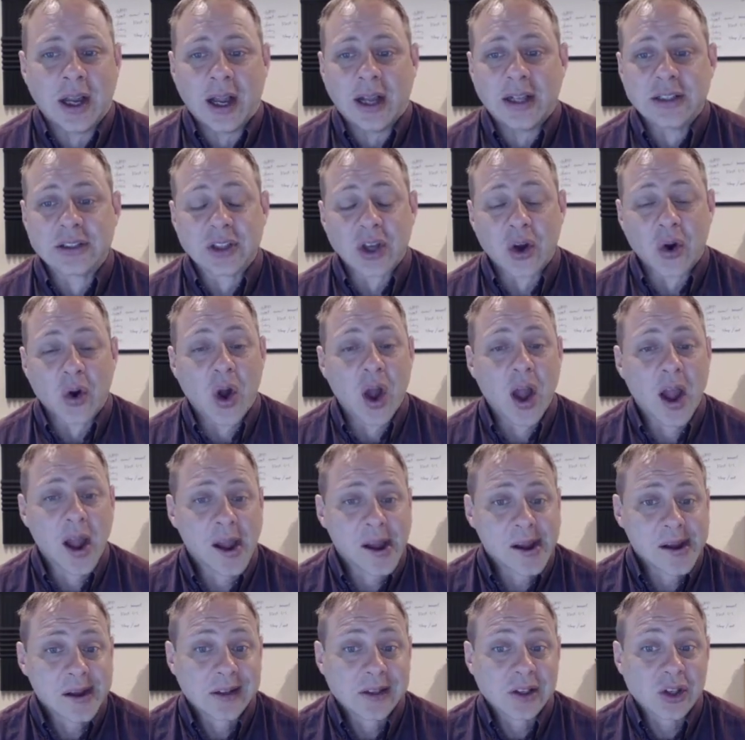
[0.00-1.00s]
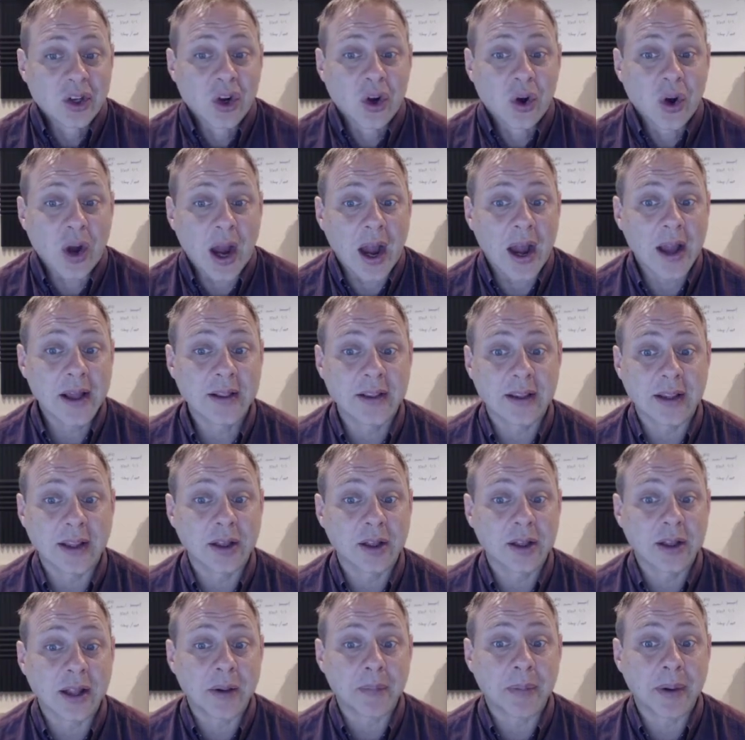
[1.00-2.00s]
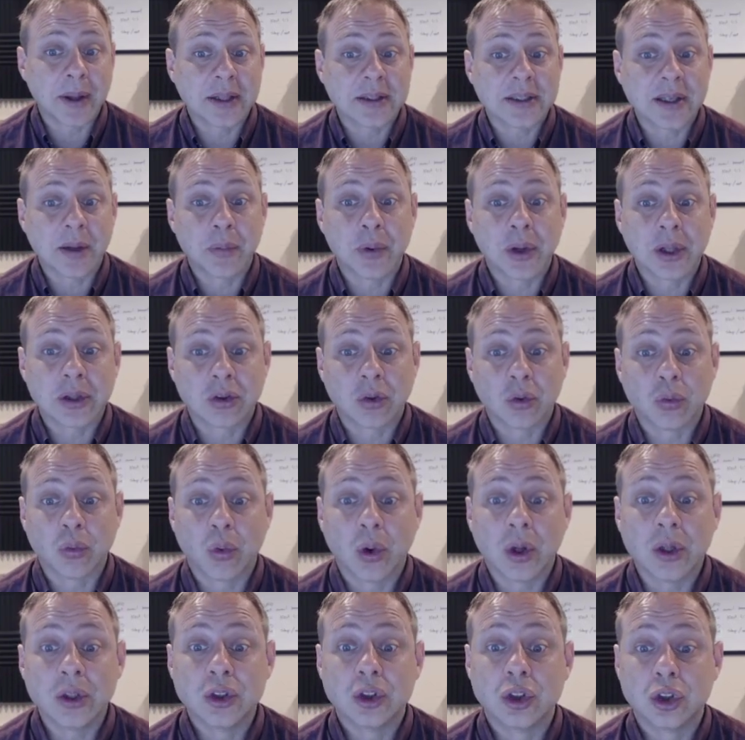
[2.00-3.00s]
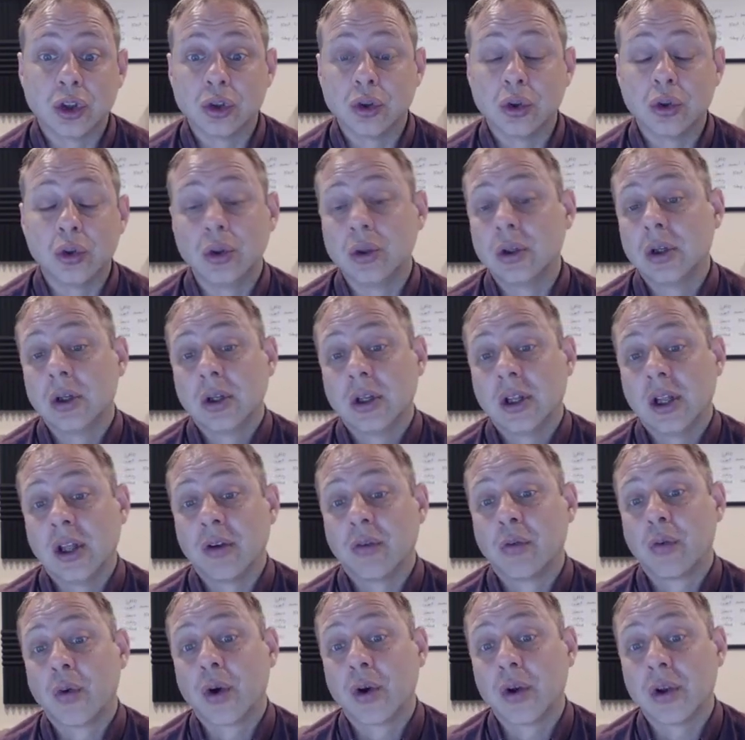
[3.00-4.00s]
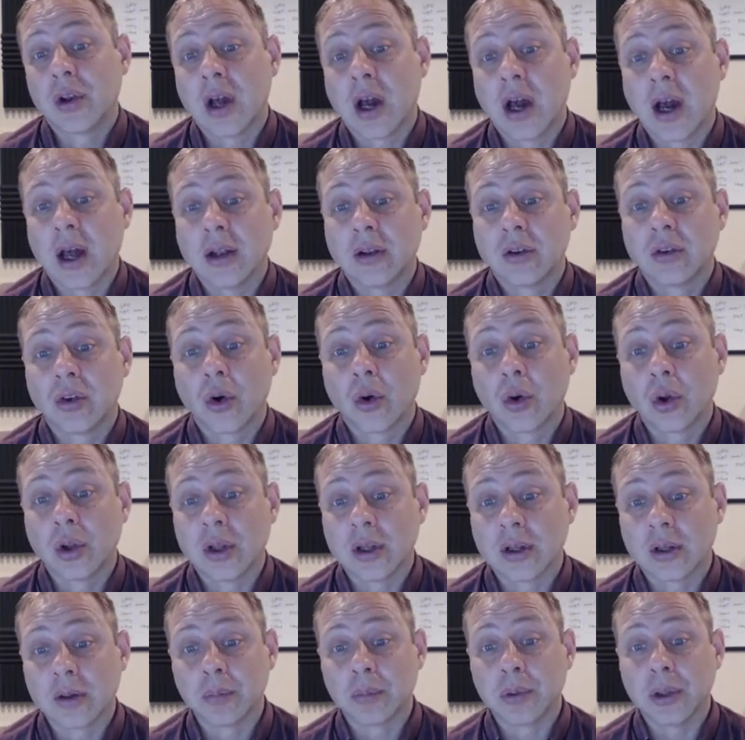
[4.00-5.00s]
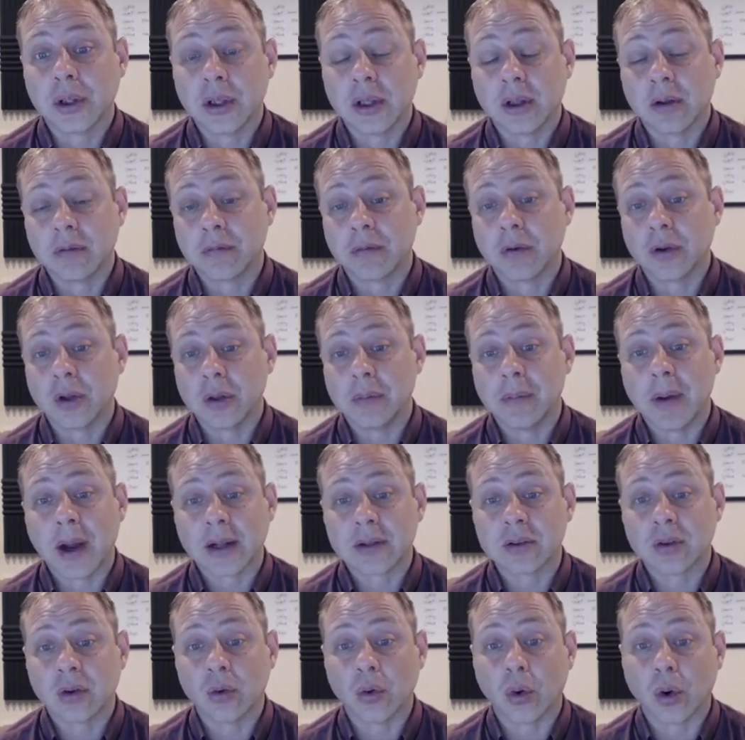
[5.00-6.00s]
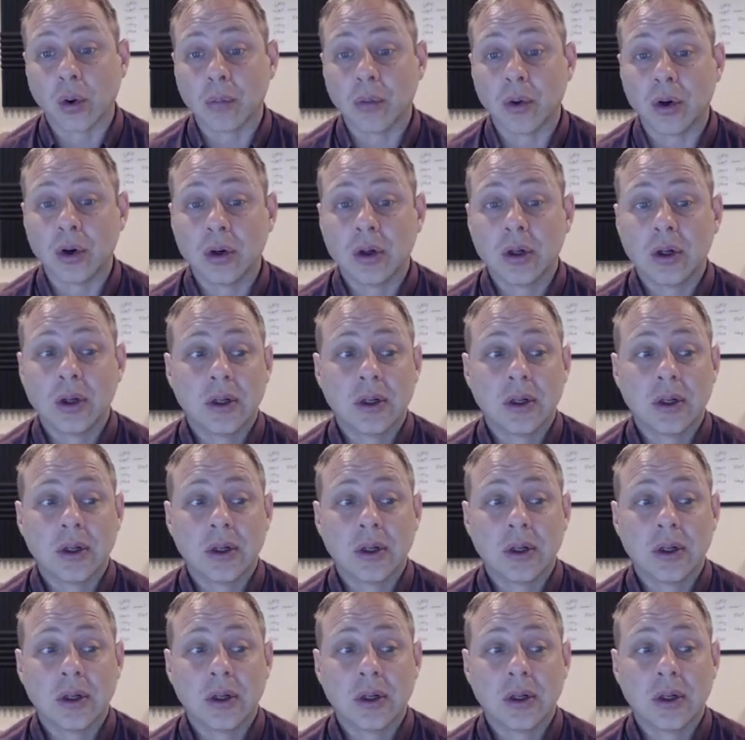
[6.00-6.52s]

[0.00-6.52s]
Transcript: And so, I think that by the time we get to 1 June, if we're not totally and completely and fully back to normal,